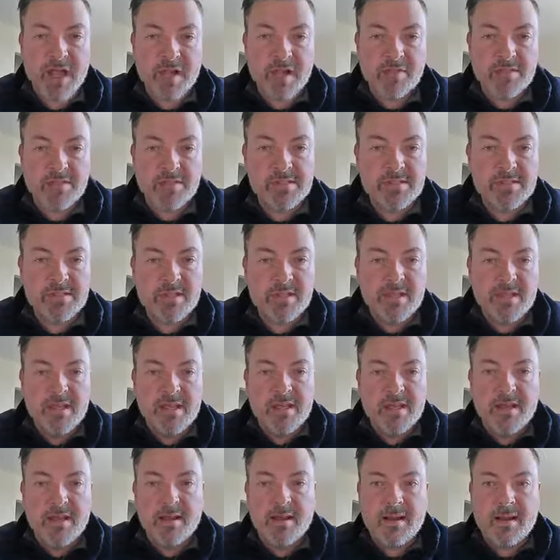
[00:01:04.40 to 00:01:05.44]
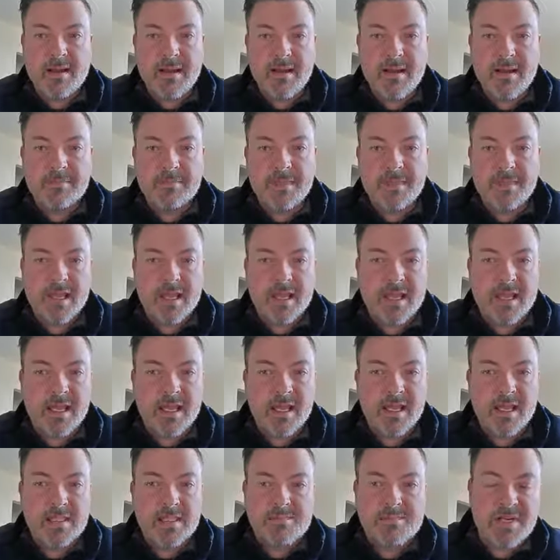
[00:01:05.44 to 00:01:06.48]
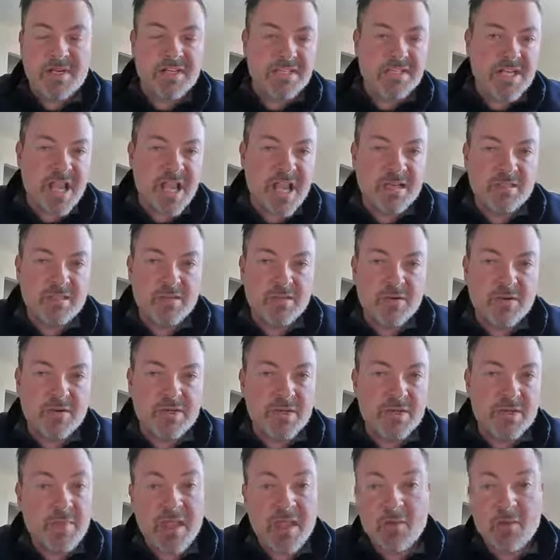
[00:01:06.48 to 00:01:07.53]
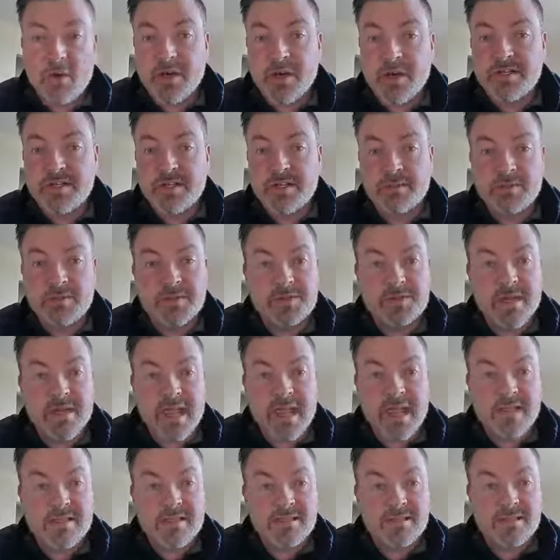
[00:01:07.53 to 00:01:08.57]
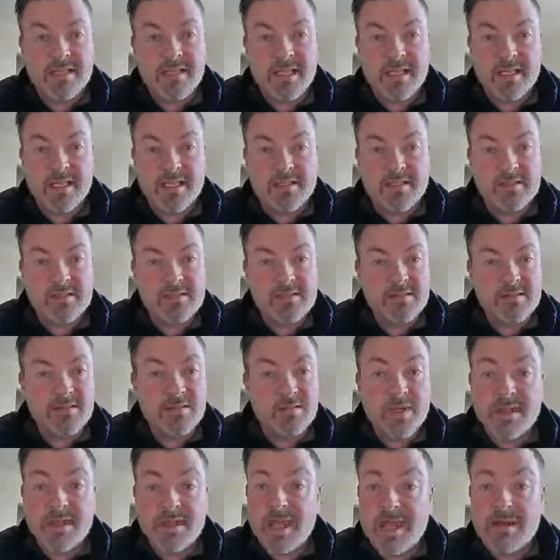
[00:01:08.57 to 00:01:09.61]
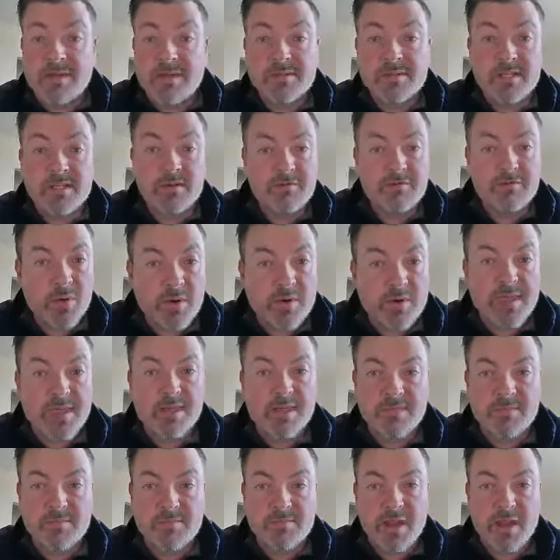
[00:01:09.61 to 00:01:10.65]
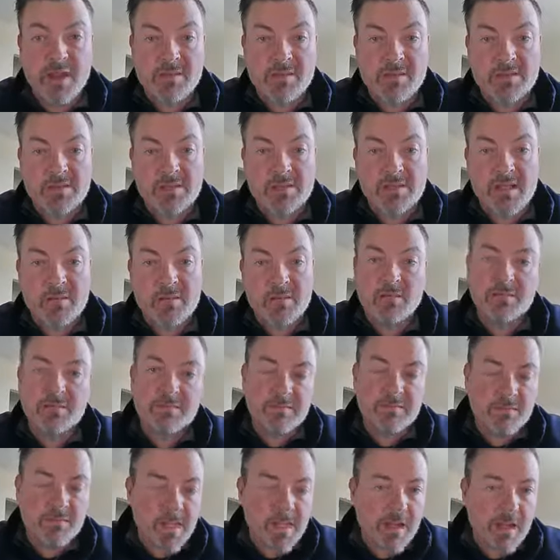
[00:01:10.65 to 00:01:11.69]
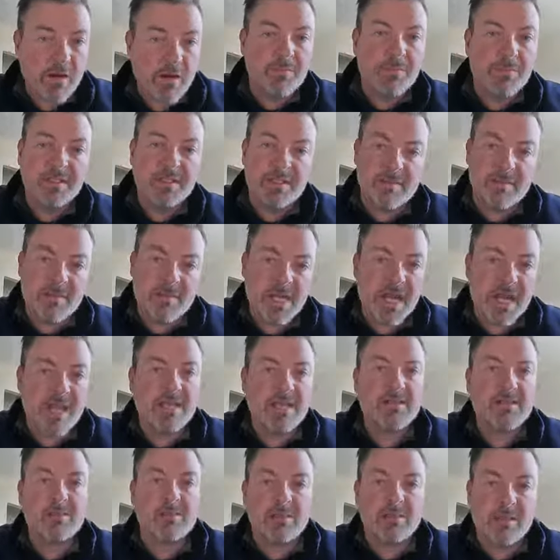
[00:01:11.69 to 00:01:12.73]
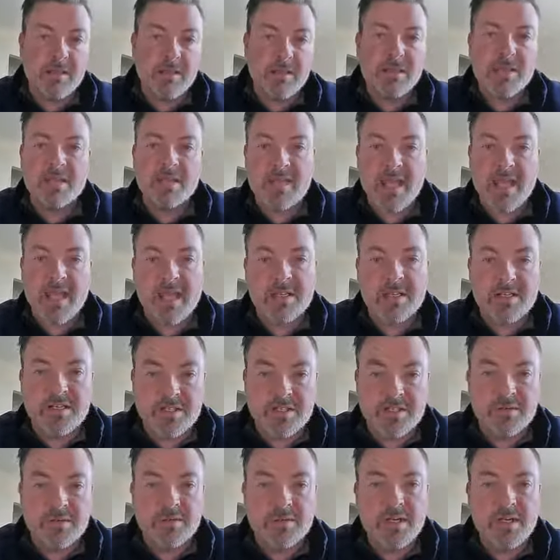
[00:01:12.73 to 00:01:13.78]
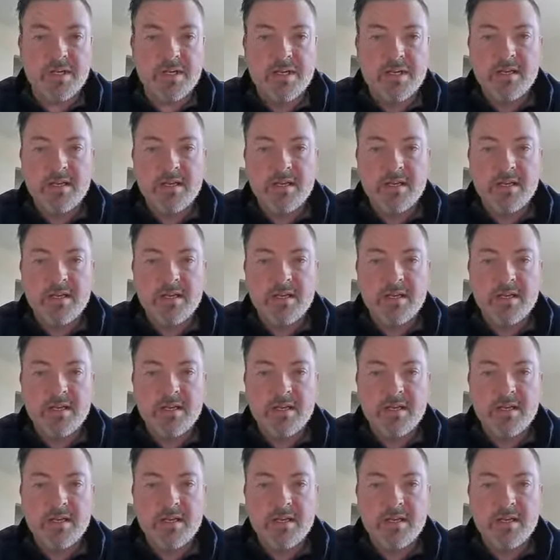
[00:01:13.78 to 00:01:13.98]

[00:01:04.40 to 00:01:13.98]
pounds and it's being shock load, you may want to jump to a caster that gets 3,000 to 4,000 pounds. That will help eliminate or limit that issue.